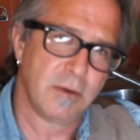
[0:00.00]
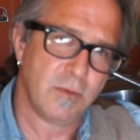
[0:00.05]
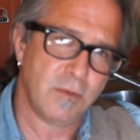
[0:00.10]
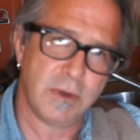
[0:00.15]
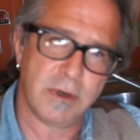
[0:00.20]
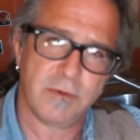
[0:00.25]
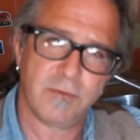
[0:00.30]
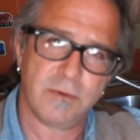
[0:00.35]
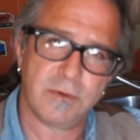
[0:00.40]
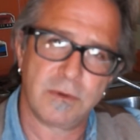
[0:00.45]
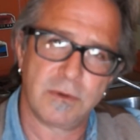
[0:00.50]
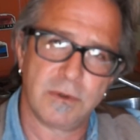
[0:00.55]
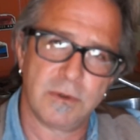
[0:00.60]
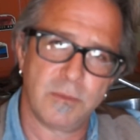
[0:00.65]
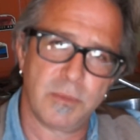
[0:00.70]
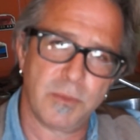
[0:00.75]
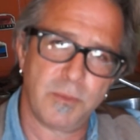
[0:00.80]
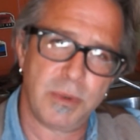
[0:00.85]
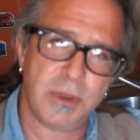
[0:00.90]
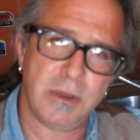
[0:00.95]
wonderful
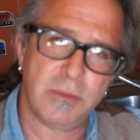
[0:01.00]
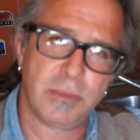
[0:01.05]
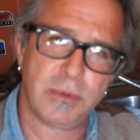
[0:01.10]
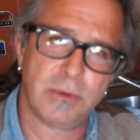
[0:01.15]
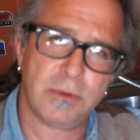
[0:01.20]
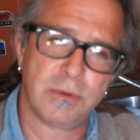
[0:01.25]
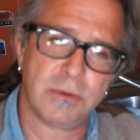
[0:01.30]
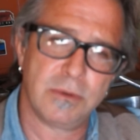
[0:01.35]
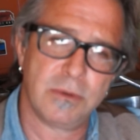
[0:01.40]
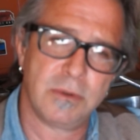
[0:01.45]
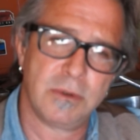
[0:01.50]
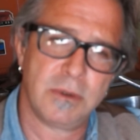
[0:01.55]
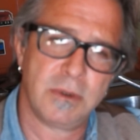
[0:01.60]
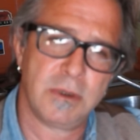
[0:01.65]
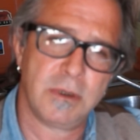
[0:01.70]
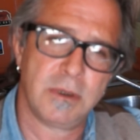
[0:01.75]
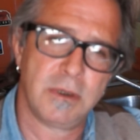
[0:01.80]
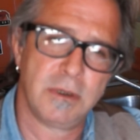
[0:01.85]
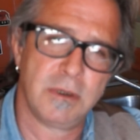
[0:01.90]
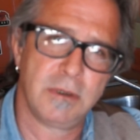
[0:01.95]
group of people.
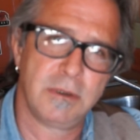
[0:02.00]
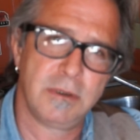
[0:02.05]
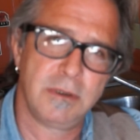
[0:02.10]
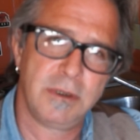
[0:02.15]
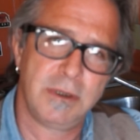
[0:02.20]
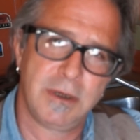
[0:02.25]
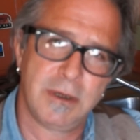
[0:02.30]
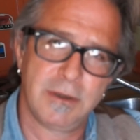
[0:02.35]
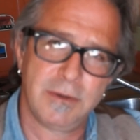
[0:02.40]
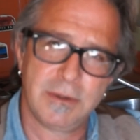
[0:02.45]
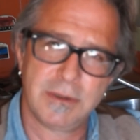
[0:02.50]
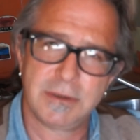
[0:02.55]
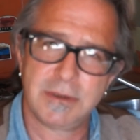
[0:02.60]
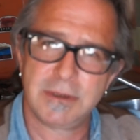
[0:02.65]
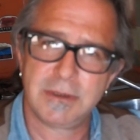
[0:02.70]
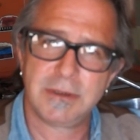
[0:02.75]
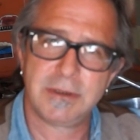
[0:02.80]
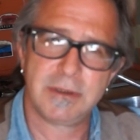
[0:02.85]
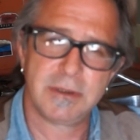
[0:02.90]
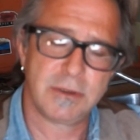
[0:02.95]

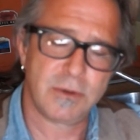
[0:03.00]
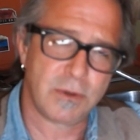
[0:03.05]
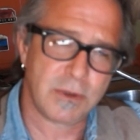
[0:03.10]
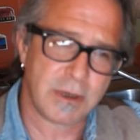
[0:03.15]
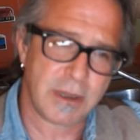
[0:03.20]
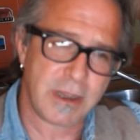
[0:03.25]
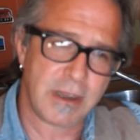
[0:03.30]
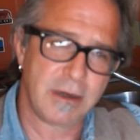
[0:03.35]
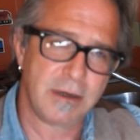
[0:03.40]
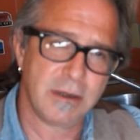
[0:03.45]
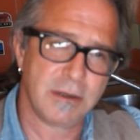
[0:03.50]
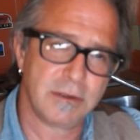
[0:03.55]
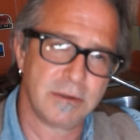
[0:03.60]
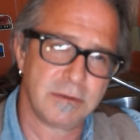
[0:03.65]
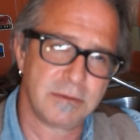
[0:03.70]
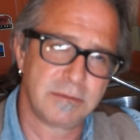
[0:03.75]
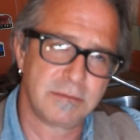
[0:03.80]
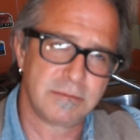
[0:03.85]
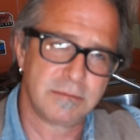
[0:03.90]
The Orlando.